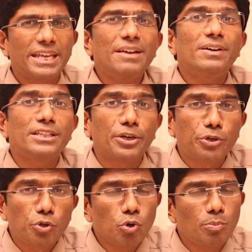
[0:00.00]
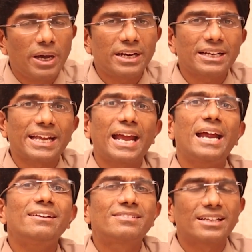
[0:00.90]
even the tumor
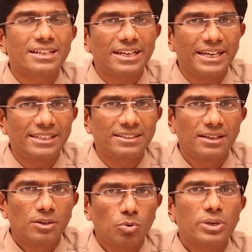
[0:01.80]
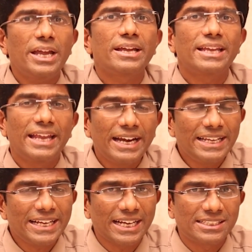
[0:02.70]
can secrete
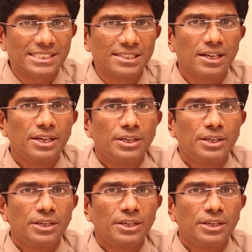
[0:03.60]
ADH.